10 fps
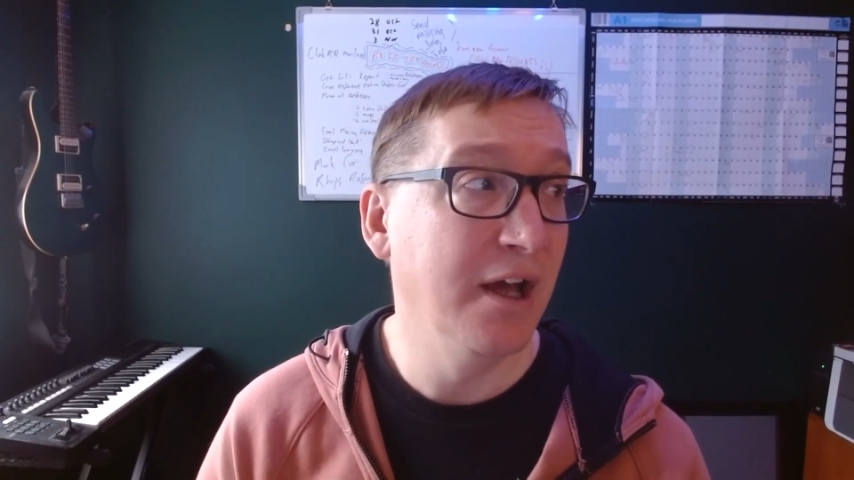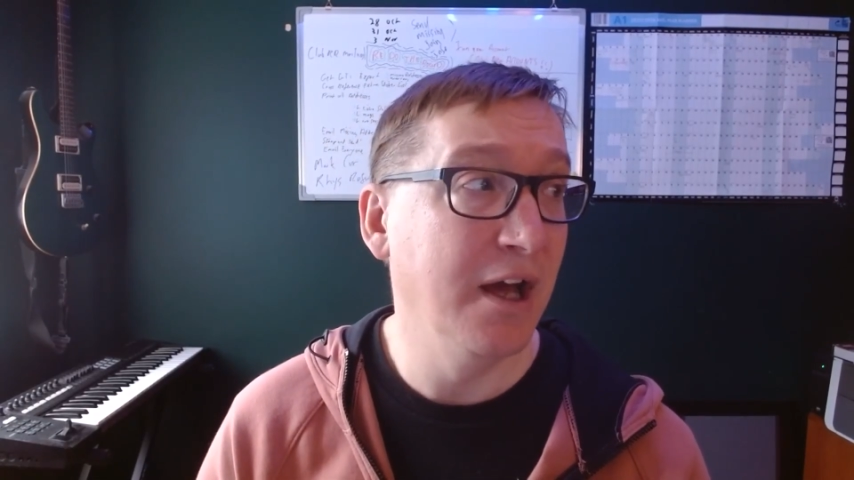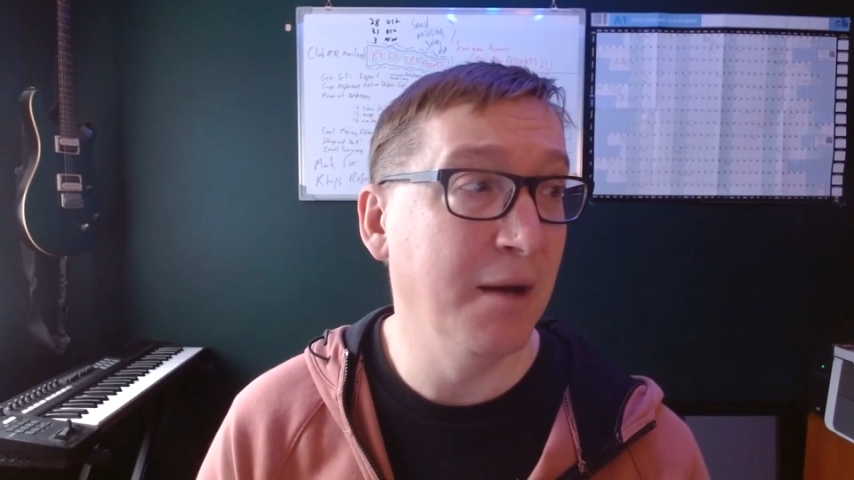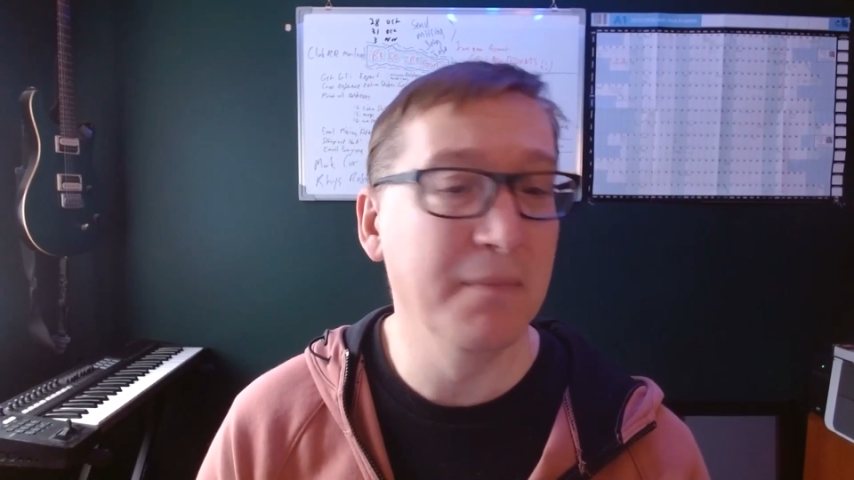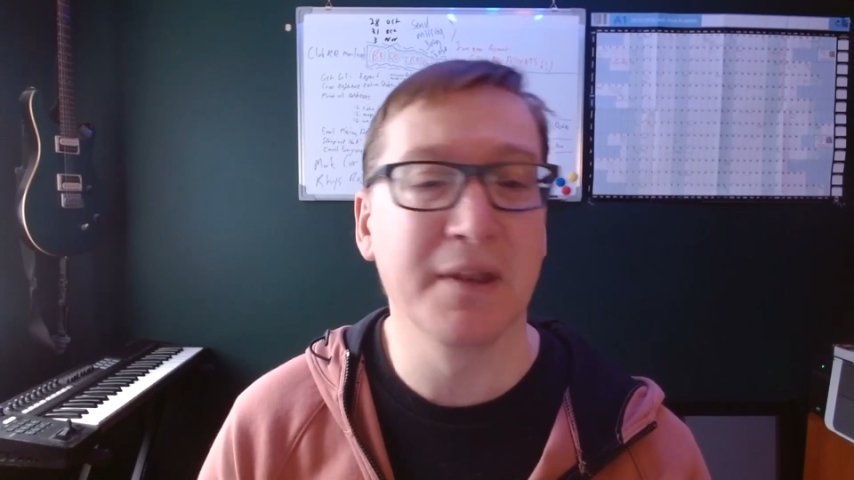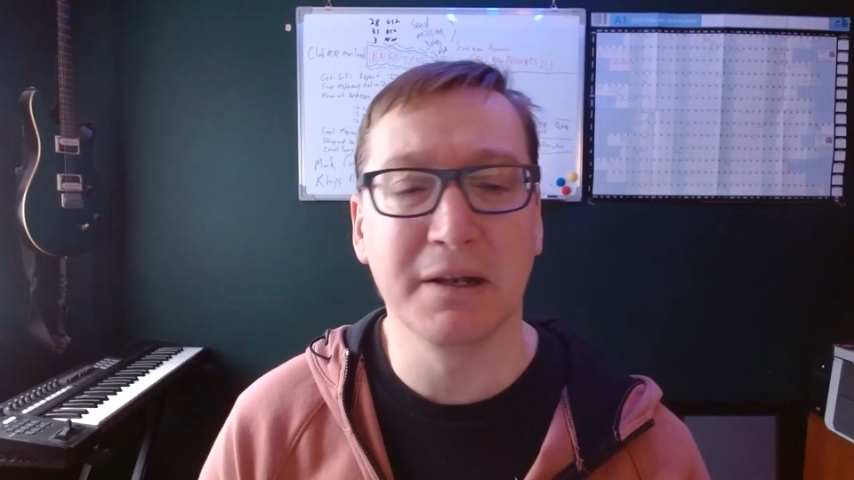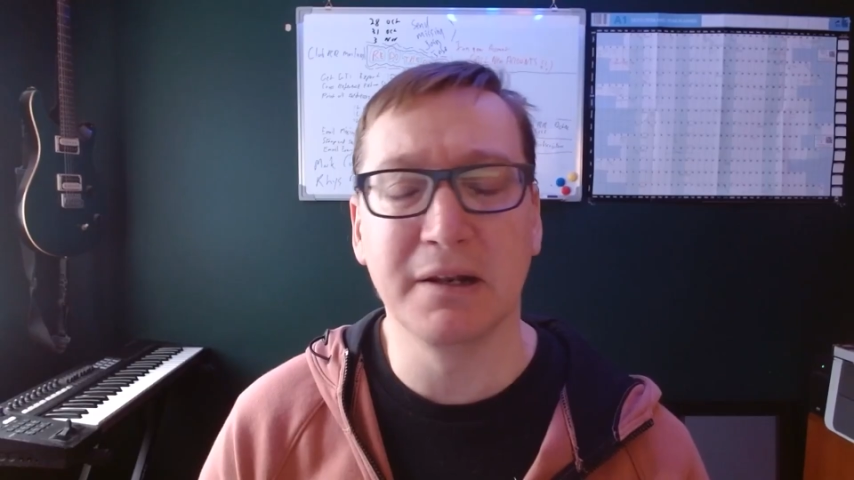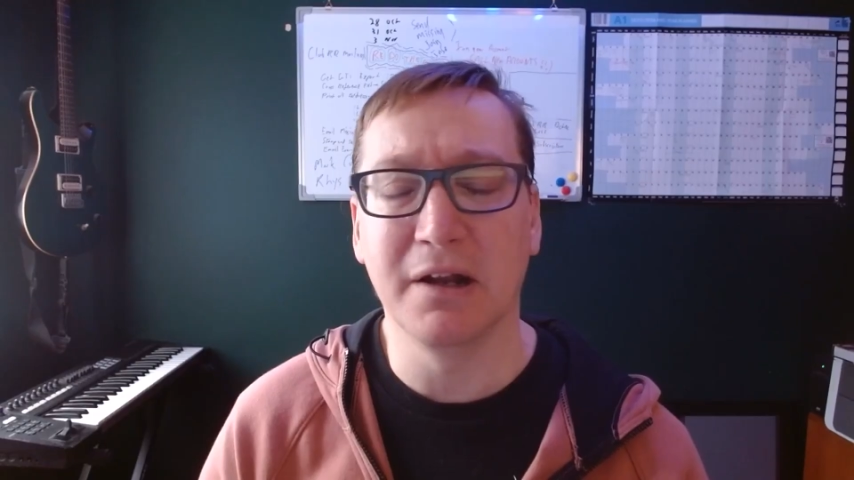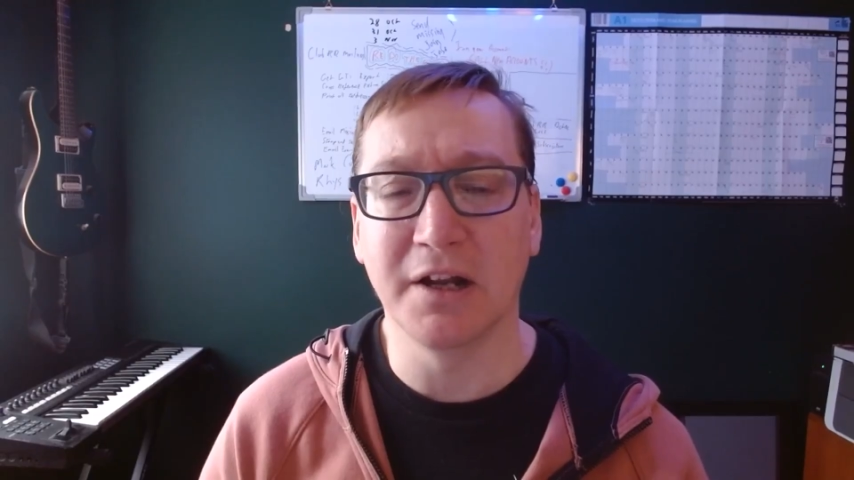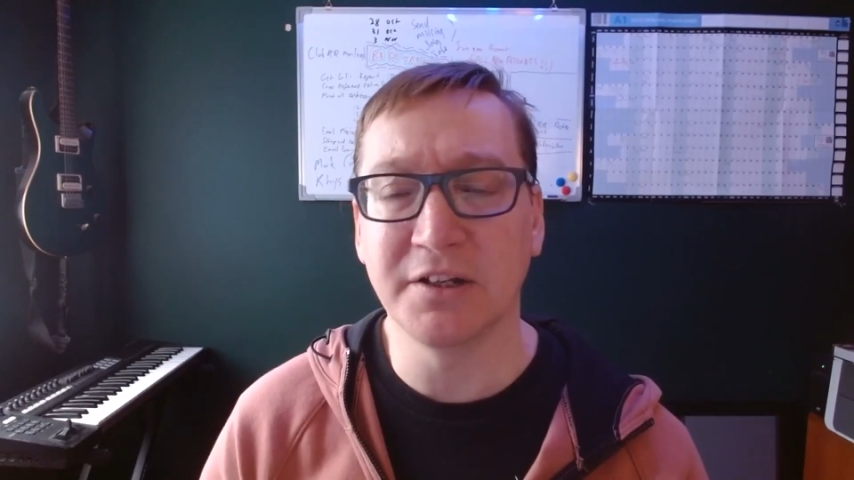I
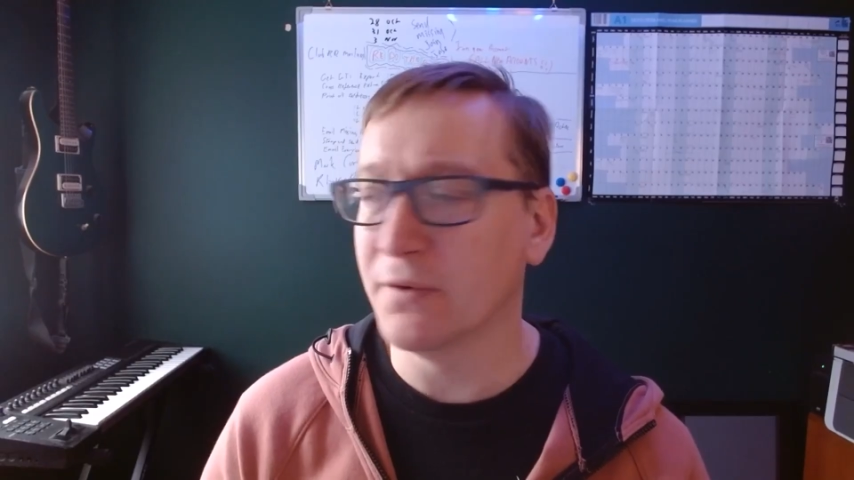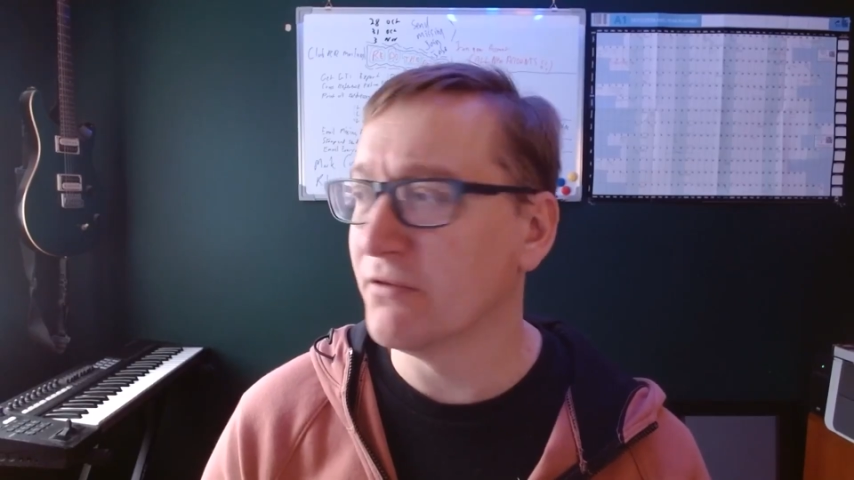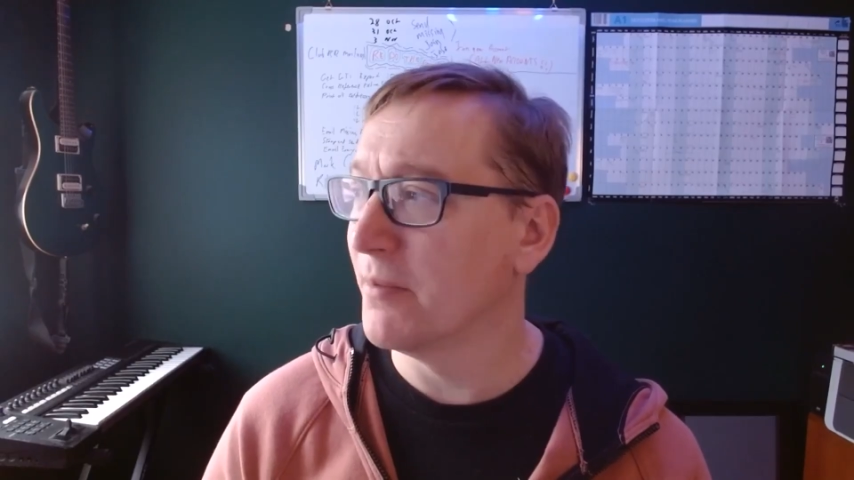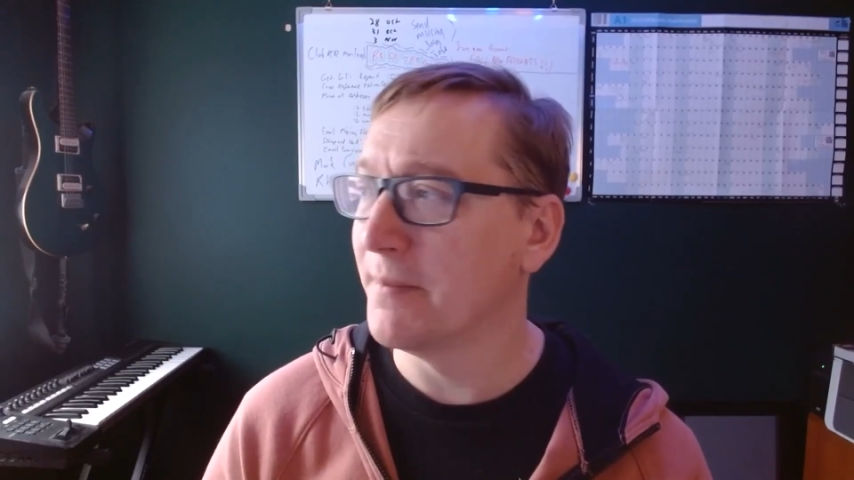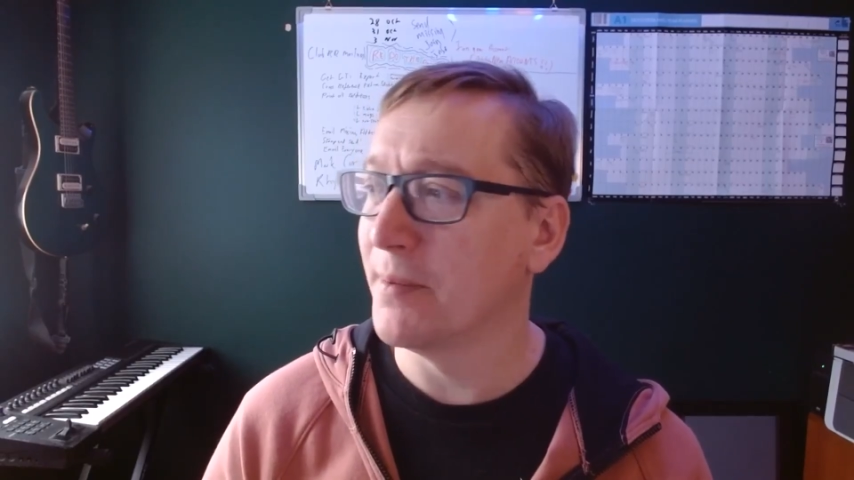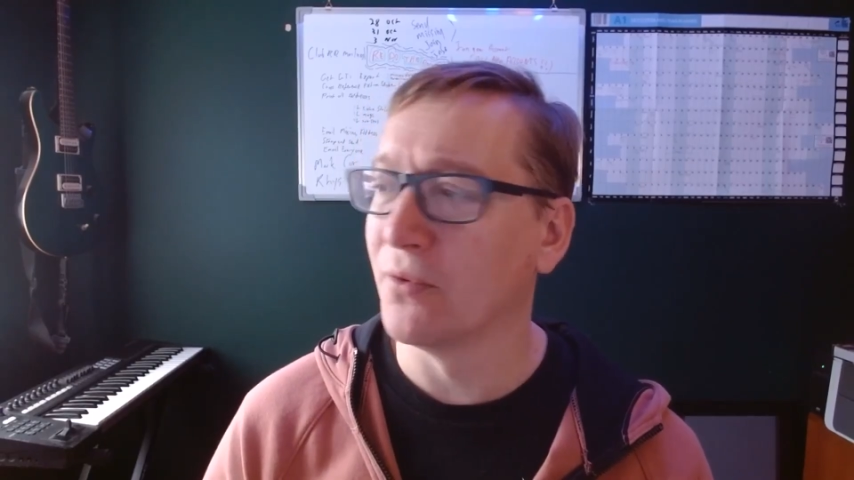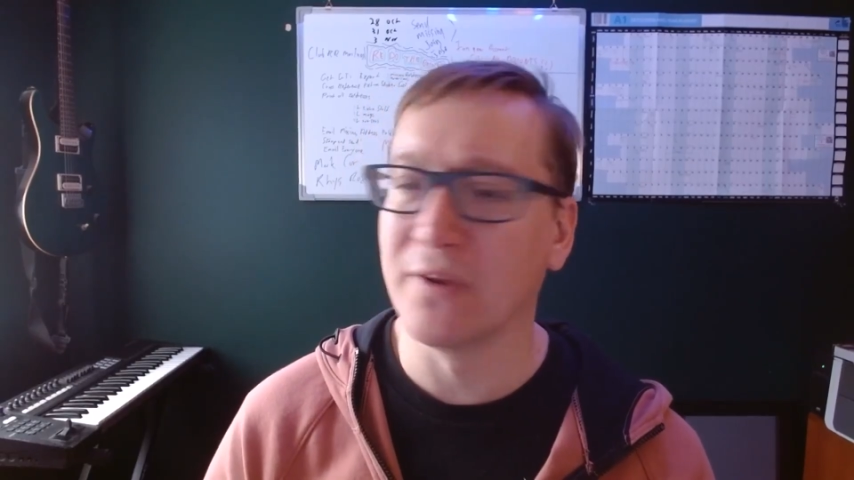just want to remind people,